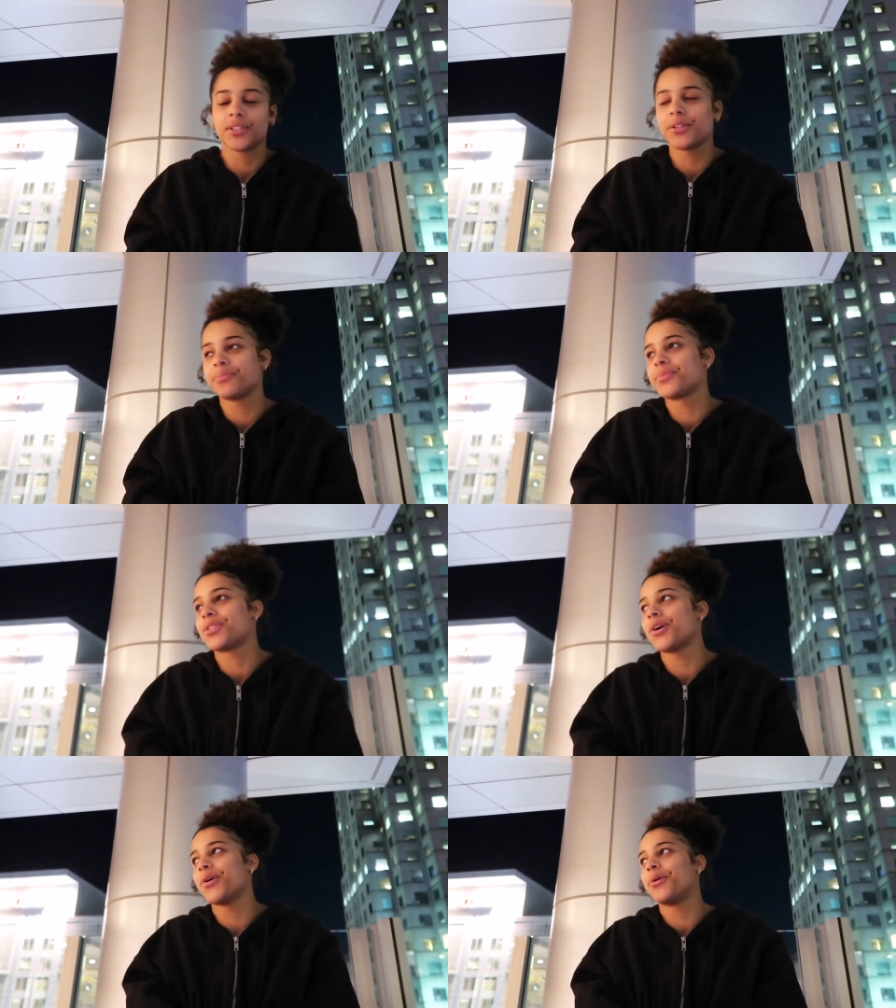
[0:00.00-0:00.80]
you know,
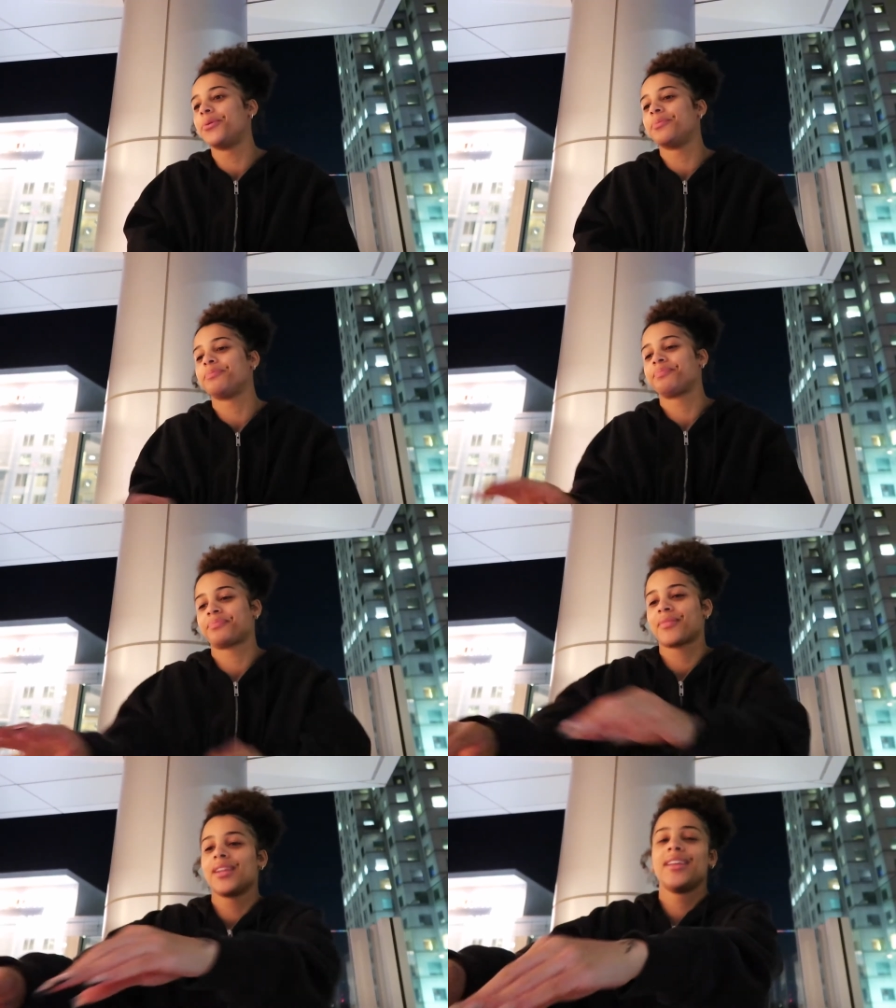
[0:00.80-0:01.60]
so
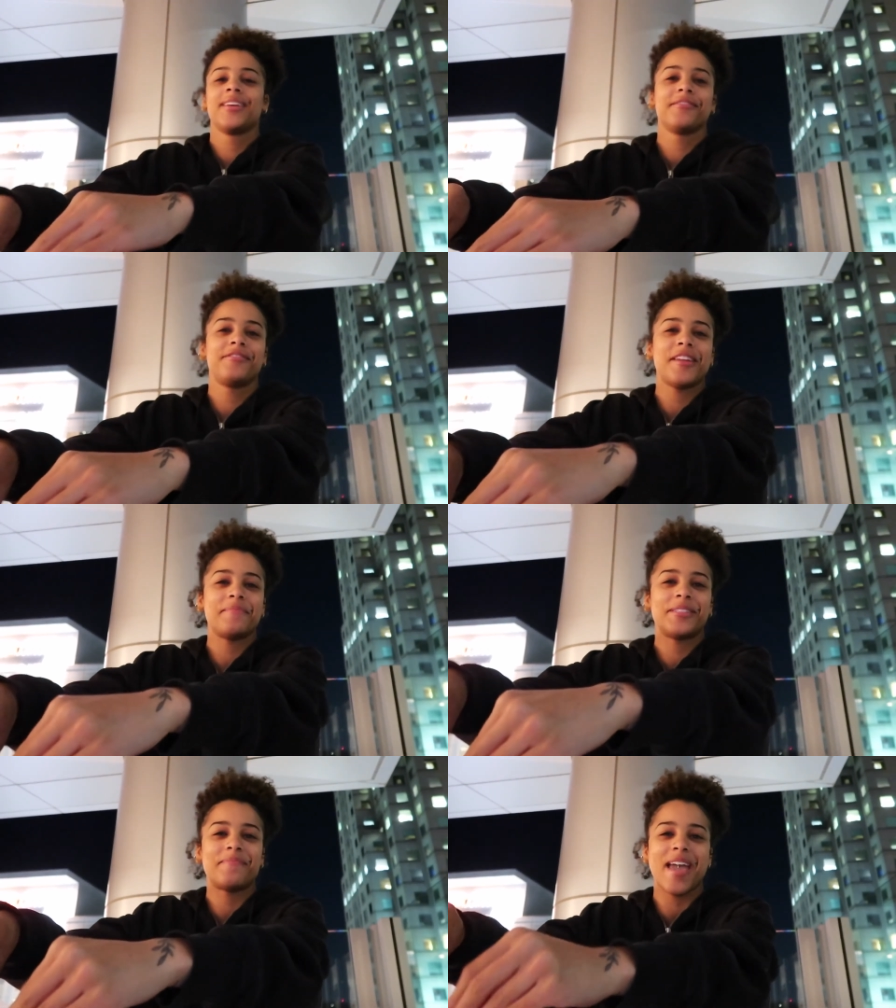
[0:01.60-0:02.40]

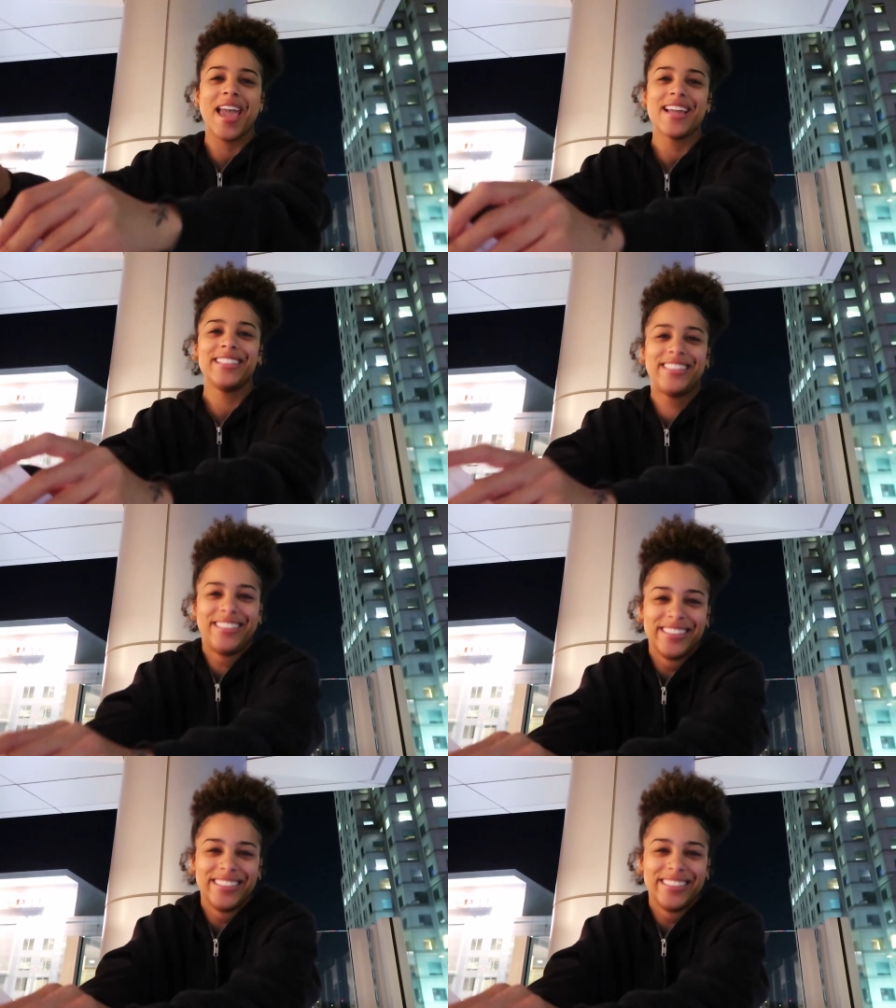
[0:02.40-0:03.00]
flip stage.